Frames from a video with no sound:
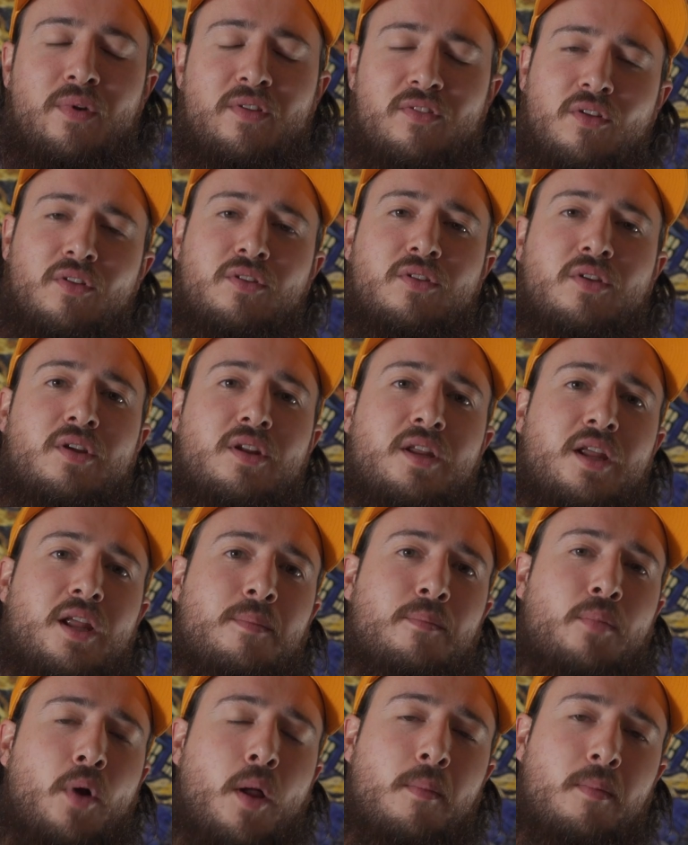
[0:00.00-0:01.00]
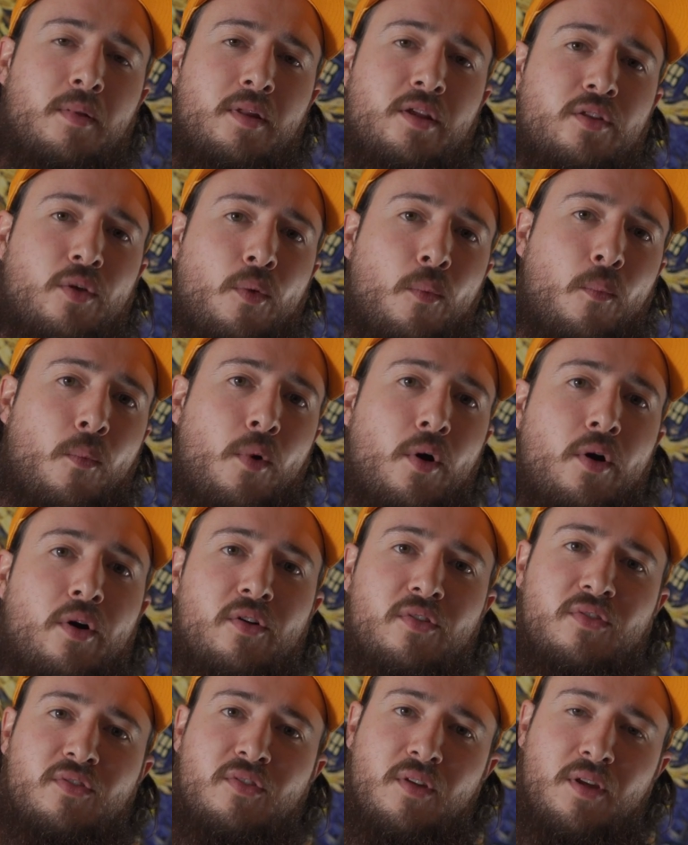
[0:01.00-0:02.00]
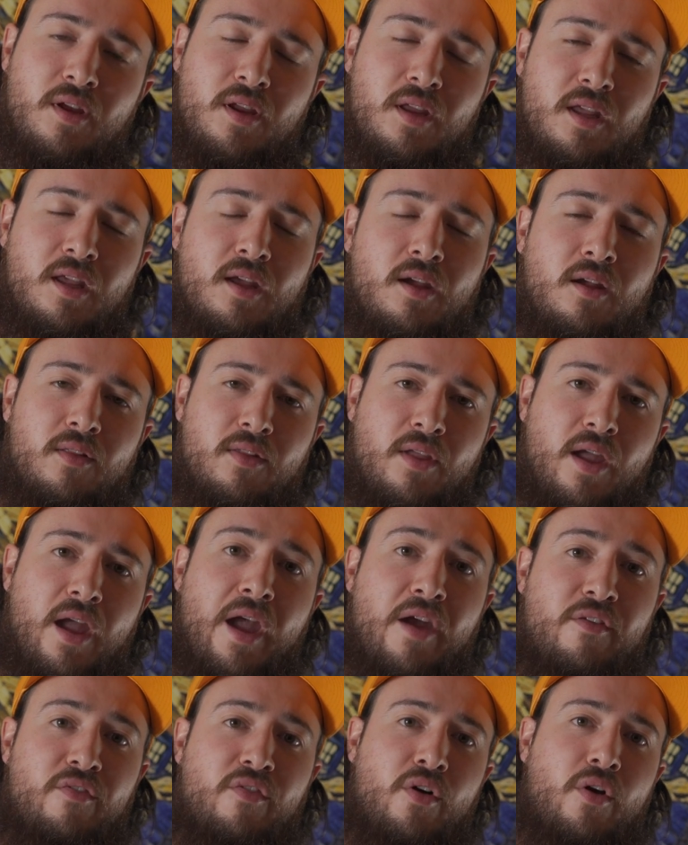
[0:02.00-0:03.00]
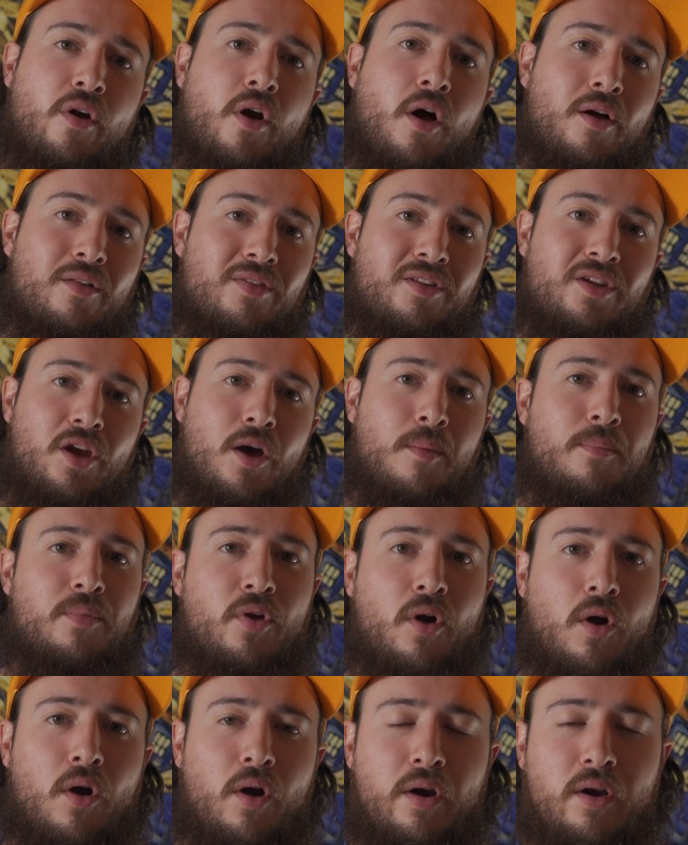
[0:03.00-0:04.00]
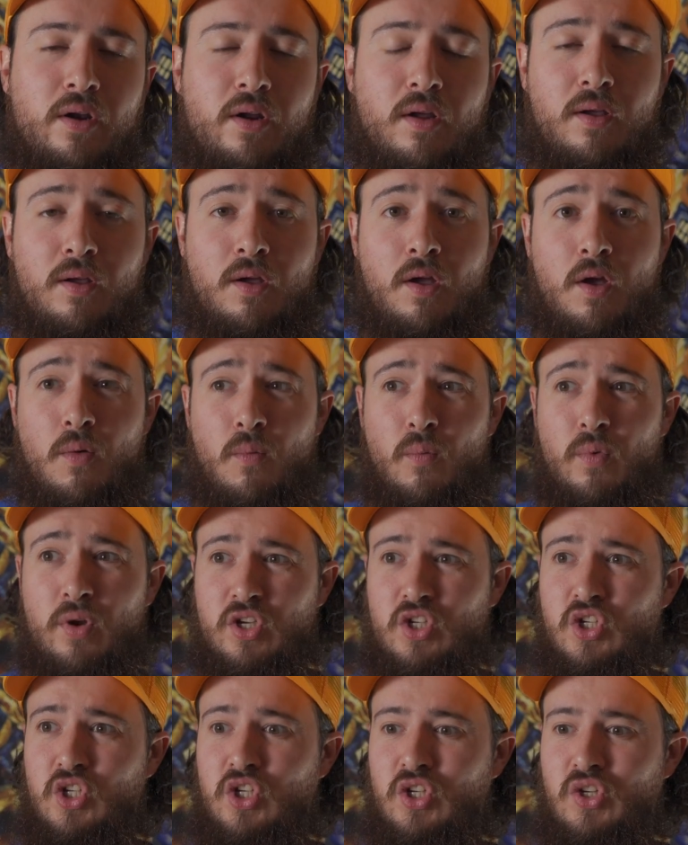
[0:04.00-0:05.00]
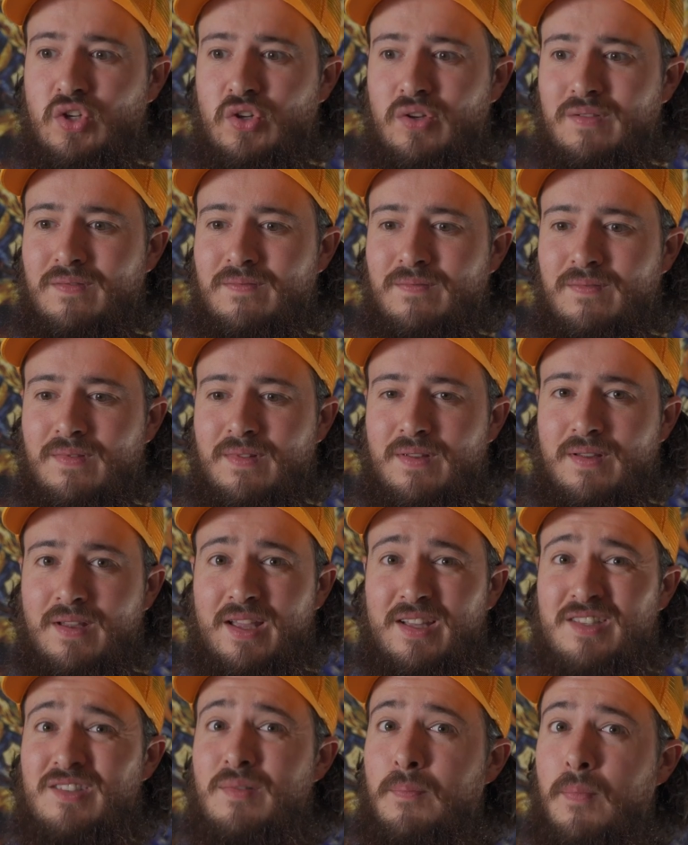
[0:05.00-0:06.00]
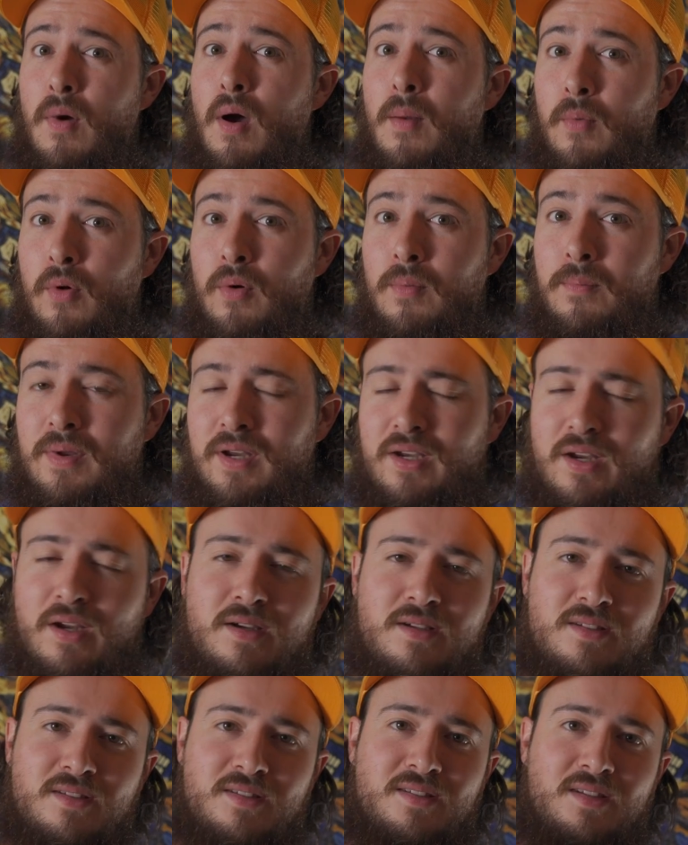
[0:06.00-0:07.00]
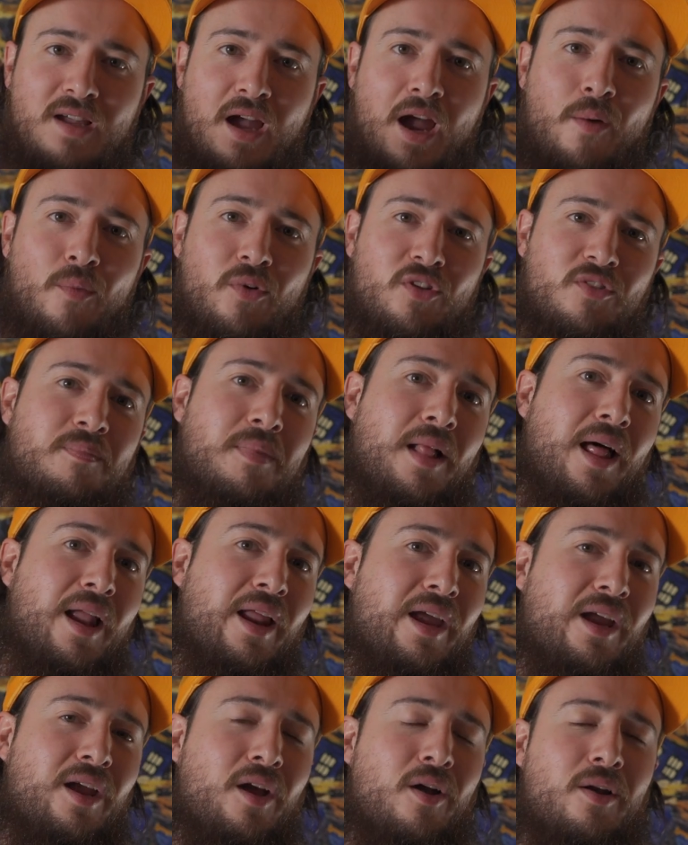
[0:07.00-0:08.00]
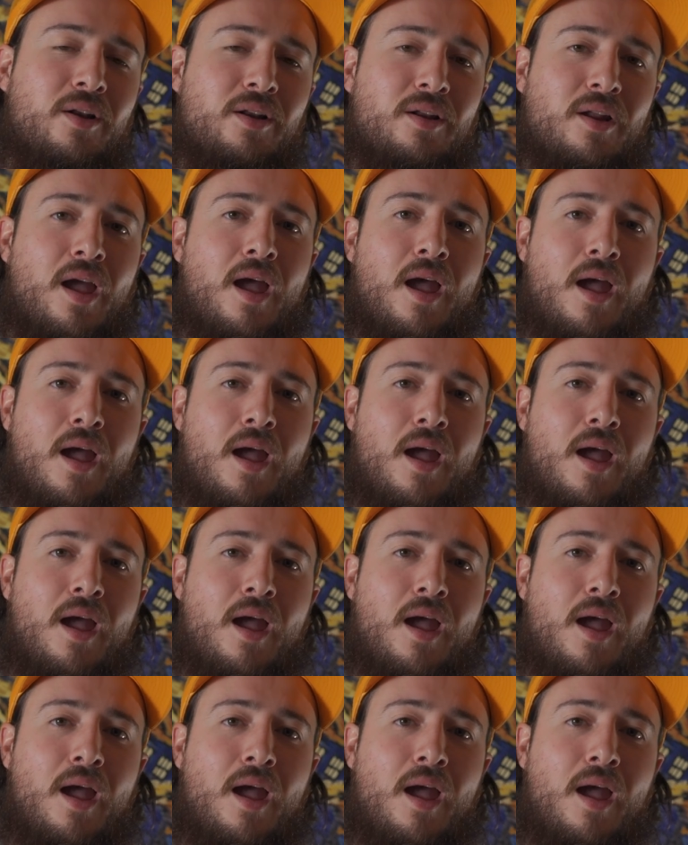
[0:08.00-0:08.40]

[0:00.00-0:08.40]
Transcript: resulted in probably the worst yield ever on the up yard, which it's a bummer because I was planning on